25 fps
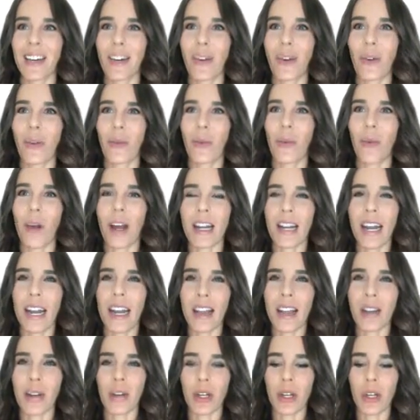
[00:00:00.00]
when
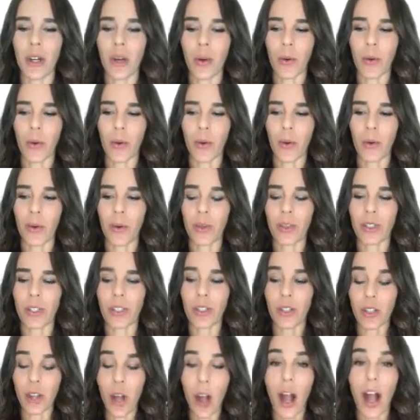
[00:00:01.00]
I, you know,
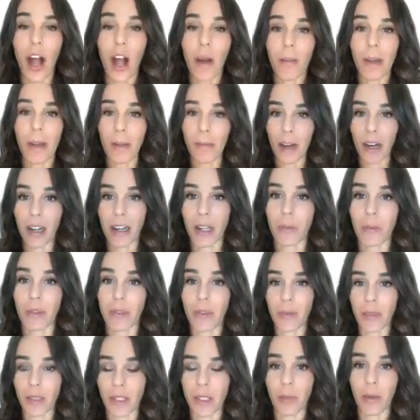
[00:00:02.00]
saw how my body
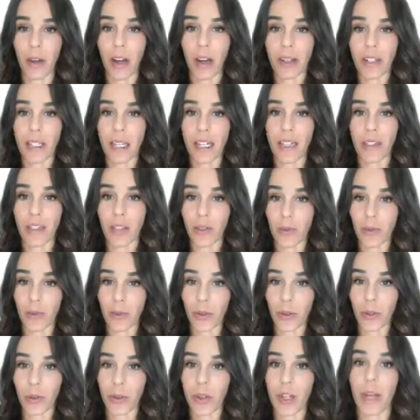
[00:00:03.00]
was responding to
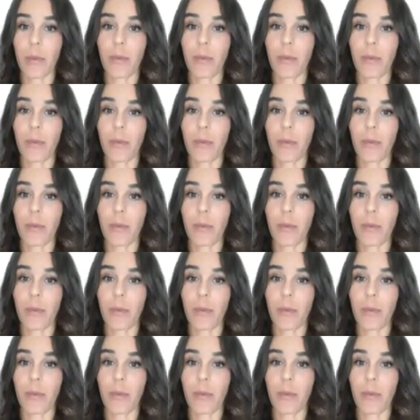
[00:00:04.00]
fruit